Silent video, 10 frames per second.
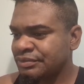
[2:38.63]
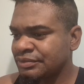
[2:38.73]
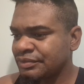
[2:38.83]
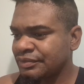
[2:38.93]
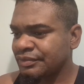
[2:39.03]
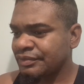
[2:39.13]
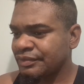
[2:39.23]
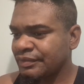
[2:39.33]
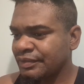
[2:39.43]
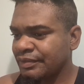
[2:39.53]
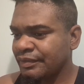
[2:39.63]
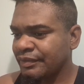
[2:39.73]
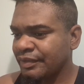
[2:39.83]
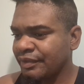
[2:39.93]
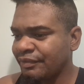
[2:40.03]
We just passed
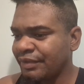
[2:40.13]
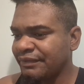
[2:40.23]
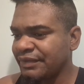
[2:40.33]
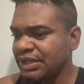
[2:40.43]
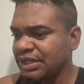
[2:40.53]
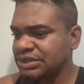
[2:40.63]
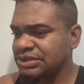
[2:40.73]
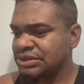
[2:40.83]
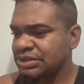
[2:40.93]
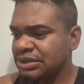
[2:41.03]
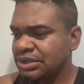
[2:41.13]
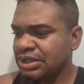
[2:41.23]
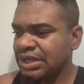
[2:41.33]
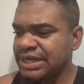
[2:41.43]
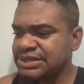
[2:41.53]
us with oh, the um,
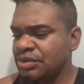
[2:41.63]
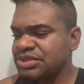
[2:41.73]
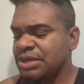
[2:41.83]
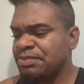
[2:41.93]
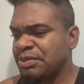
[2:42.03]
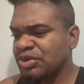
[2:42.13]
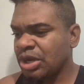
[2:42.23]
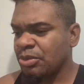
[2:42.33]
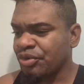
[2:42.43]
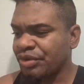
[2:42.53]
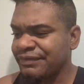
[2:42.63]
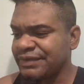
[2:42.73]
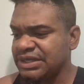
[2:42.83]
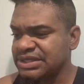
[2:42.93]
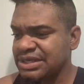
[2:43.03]
Thunderbolt. Guys, I always hear people talk about
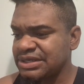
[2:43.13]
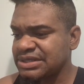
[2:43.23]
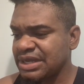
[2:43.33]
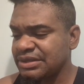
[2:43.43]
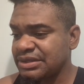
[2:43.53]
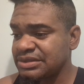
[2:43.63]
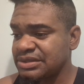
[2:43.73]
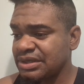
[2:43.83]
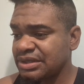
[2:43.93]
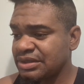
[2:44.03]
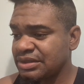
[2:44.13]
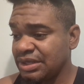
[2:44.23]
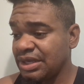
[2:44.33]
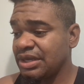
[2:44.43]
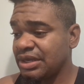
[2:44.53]
revelers and this kind of things there.
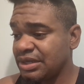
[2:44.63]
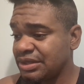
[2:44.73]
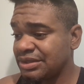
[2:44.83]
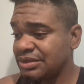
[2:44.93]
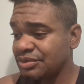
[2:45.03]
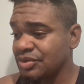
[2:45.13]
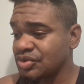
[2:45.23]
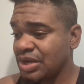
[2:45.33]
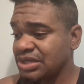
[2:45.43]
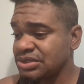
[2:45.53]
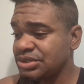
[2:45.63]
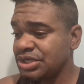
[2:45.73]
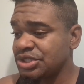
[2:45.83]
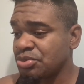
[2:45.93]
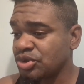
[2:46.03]
Yeah, rules hasn't
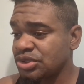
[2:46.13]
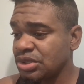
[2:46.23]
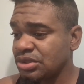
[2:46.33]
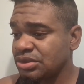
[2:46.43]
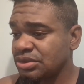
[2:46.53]
changed much now.